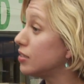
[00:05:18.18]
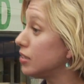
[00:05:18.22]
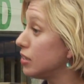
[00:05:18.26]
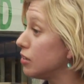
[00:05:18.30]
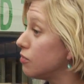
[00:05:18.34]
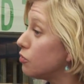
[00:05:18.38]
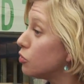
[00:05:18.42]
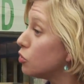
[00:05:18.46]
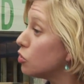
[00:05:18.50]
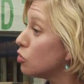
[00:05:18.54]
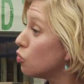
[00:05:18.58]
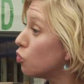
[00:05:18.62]

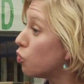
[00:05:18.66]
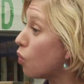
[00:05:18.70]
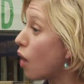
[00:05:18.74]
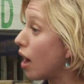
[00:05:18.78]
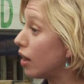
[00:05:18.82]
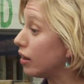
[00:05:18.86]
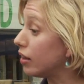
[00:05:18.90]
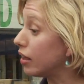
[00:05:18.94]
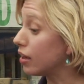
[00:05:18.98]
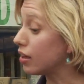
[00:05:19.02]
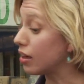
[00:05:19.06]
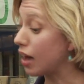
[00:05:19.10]
seafood
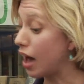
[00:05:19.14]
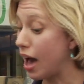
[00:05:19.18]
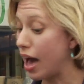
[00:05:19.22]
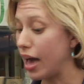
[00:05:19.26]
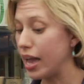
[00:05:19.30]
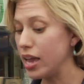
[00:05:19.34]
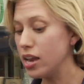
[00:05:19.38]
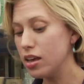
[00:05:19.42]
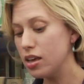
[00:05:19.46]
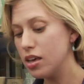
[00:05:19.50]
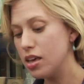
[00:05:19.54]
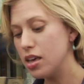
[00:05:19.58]
wallet
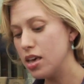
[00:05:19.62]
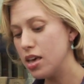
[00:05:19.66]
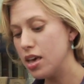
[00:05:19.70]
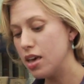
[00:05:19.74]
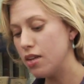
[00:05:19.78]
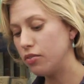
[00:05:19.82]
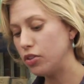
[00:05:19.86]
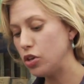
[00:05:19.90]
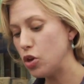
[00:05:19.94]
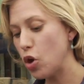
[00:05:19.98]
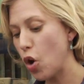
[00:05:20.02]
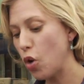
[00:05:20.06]
guide.
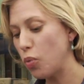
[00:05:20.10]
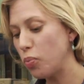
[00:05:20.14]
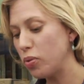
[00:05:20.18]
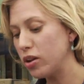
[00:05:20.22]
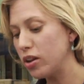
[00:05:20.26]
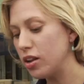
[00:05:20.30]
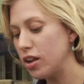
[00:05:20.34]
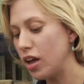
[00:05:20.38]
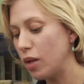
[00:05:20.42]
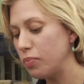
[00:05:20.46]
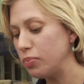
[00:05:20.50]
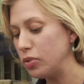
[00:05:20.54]
You open
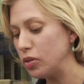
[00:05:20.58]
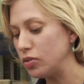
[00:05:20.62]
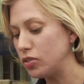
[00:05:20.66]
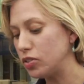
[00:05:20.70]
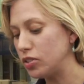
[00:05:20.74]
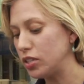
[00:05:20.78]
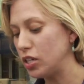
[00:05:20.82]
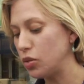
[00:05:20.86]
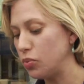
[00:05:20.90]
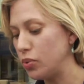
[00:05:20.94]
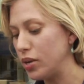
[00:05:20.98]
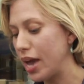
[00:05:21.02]
it up, you
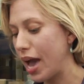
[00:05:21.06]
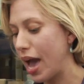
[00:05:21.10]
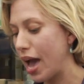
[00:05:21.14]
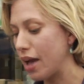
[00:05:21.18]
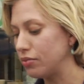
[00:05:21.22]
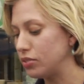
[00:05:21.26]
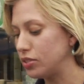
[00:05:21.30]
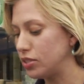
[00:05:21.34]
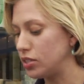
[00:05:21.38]
see we have